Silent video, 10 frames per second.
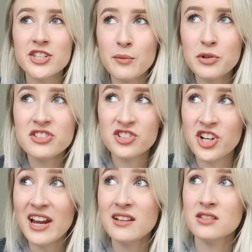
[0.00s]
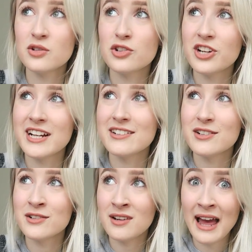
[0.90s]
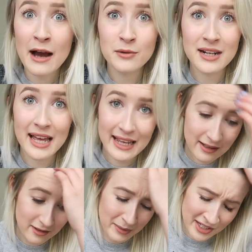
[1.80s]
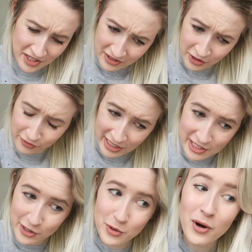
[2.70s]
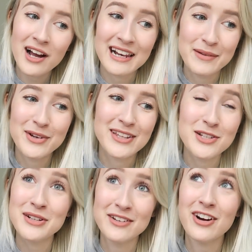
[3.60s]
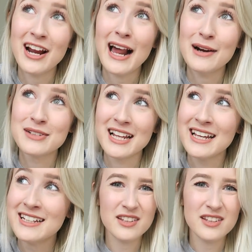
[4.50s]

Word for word: Someone's chain loudly. I mean, I don't think you can really do it quietly, but they're doing it very loudly.